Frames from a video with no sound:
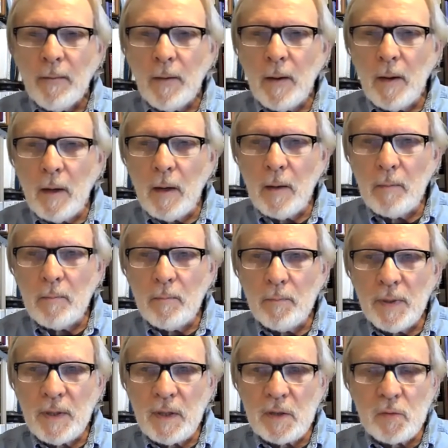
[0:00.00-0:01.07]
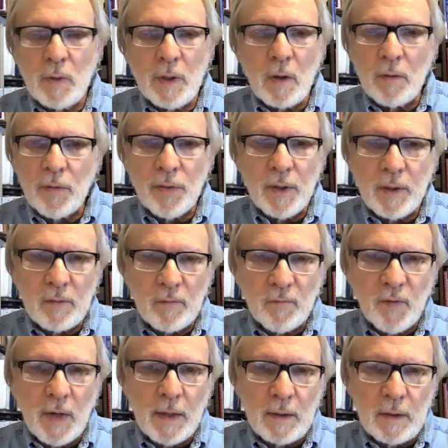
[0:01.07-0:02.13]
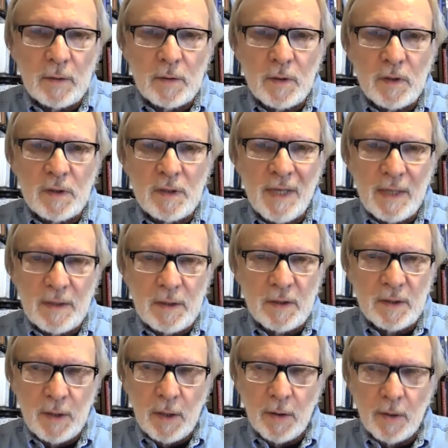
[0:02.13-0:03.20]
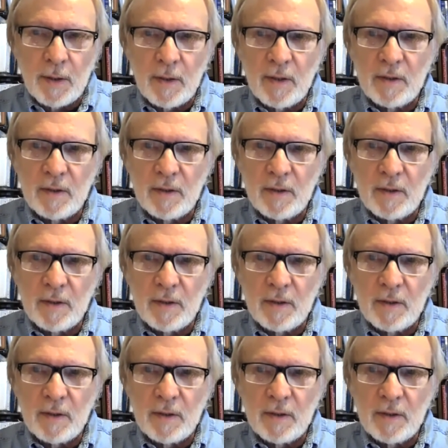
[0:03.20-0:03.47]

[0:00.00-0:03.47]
Um, because we don't think violence is necessary